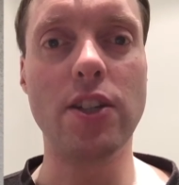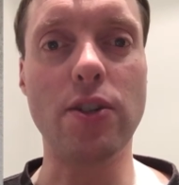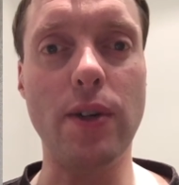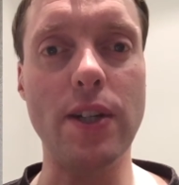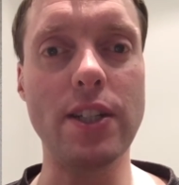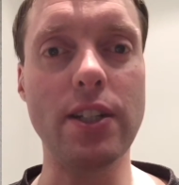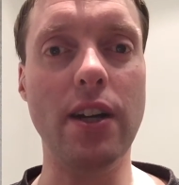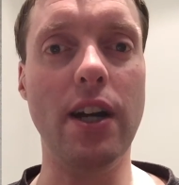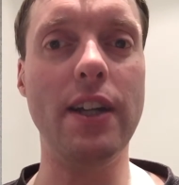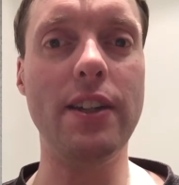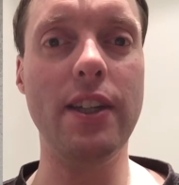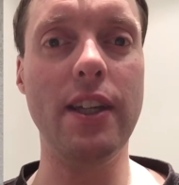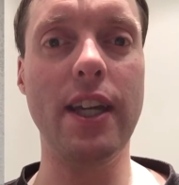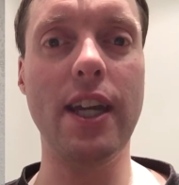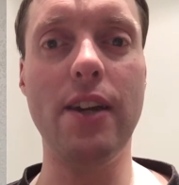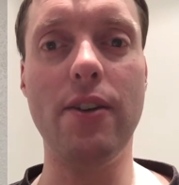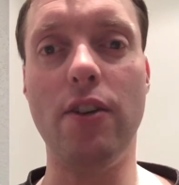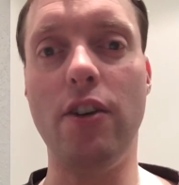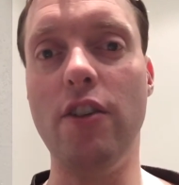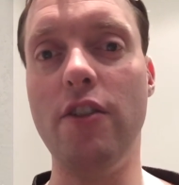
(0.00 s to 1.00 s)
So I started the
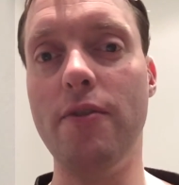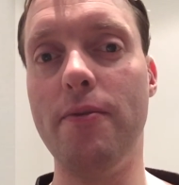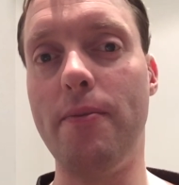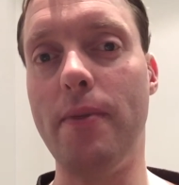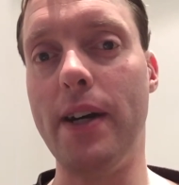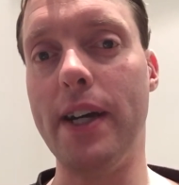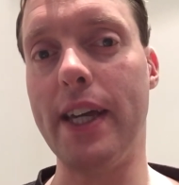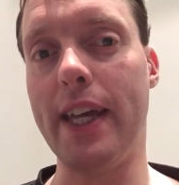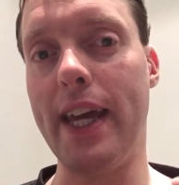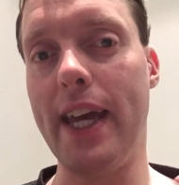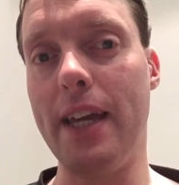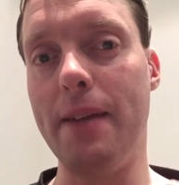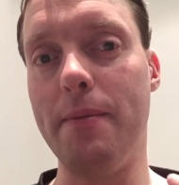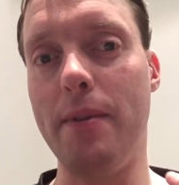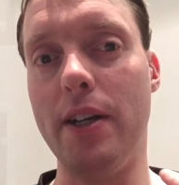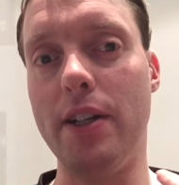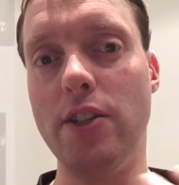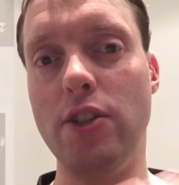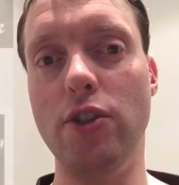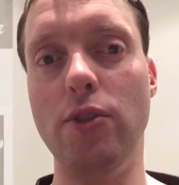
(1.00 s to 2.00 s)
year off by getting
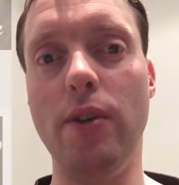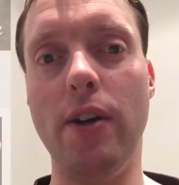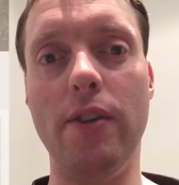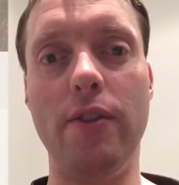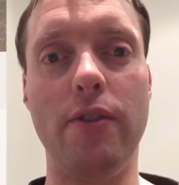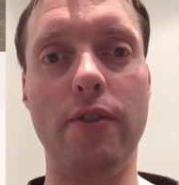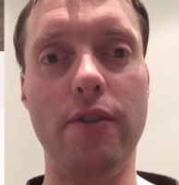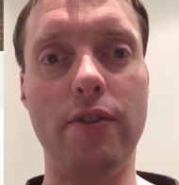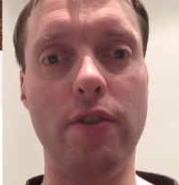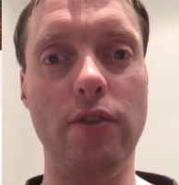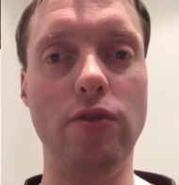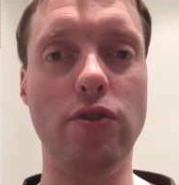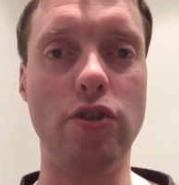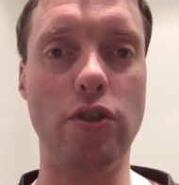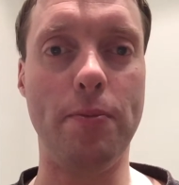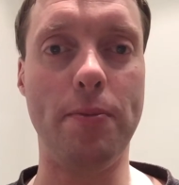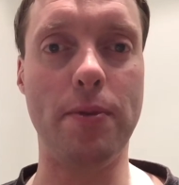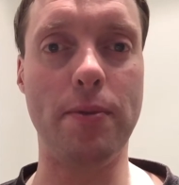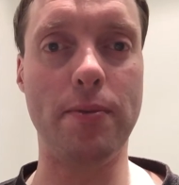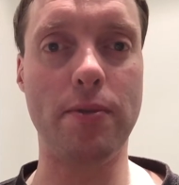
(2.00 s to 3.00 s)
my 200th
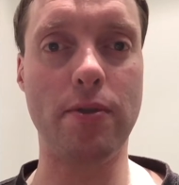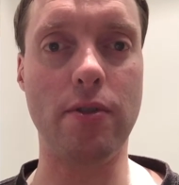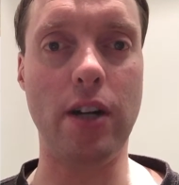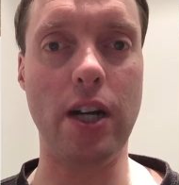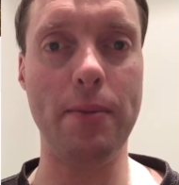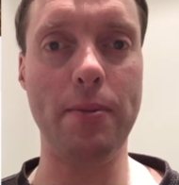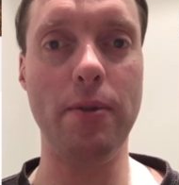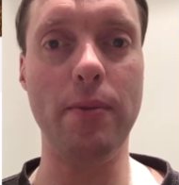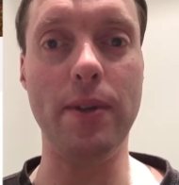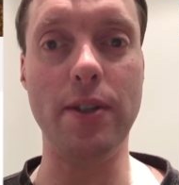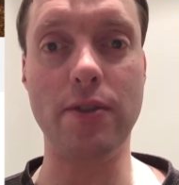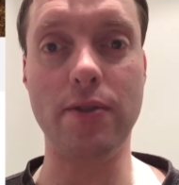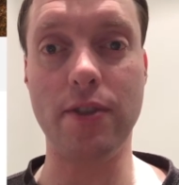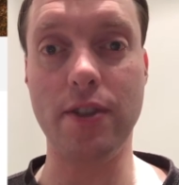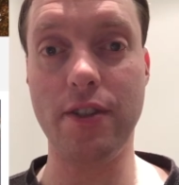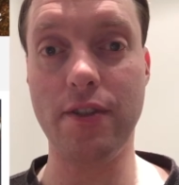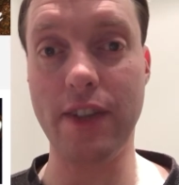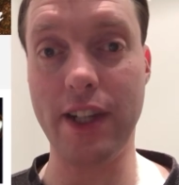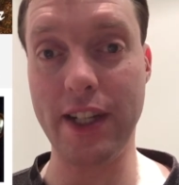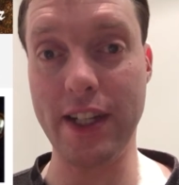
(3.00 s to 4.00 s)
YouTube subscriber, which
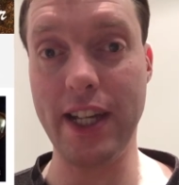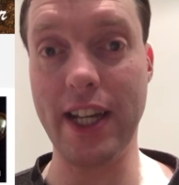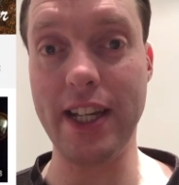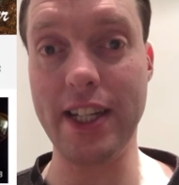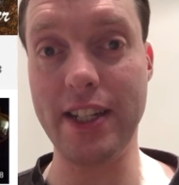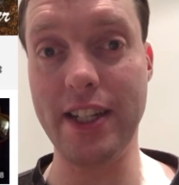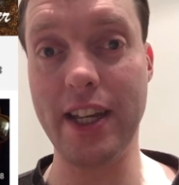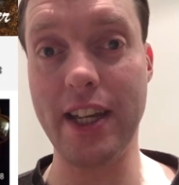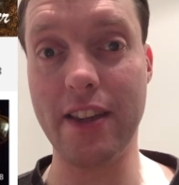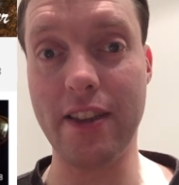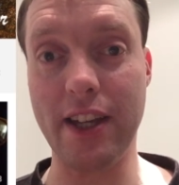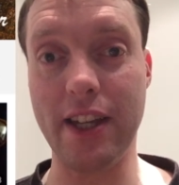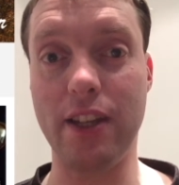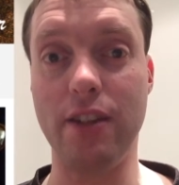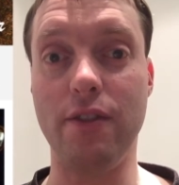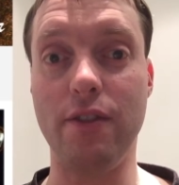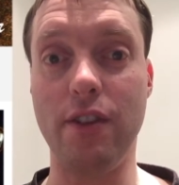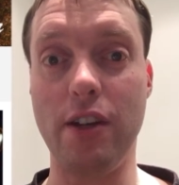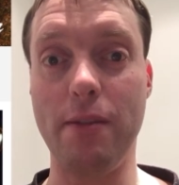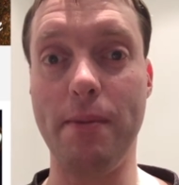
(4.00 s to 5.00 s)
was fantastic.
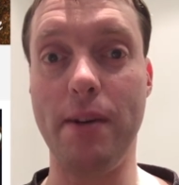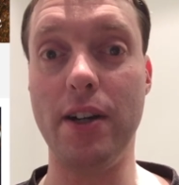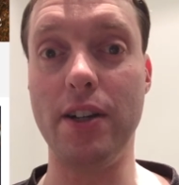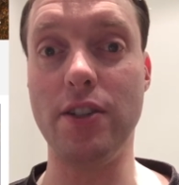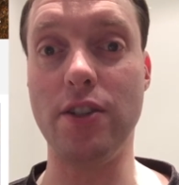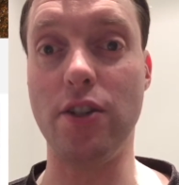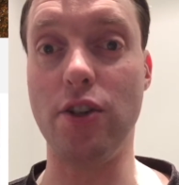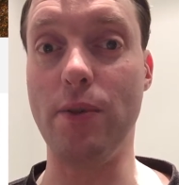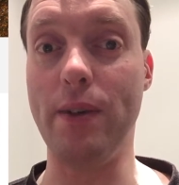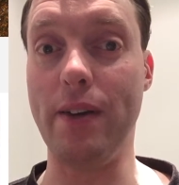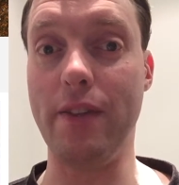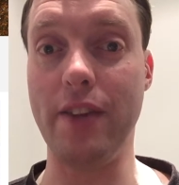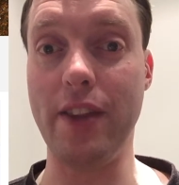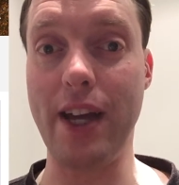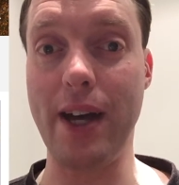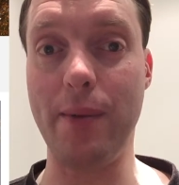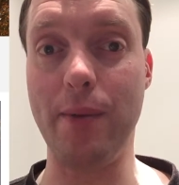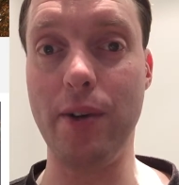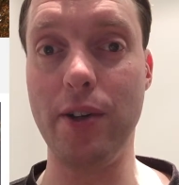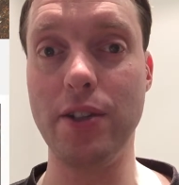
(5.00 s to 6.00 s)
Thank you very much to whoever
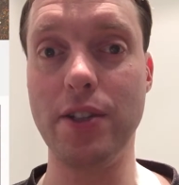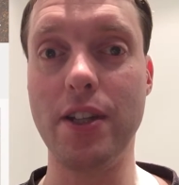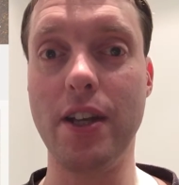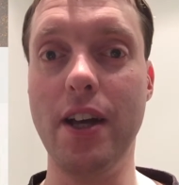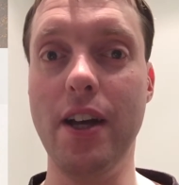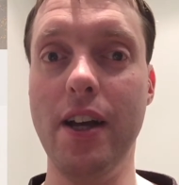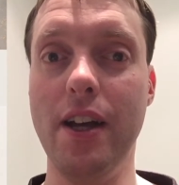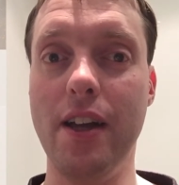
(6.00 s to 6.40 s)
that was.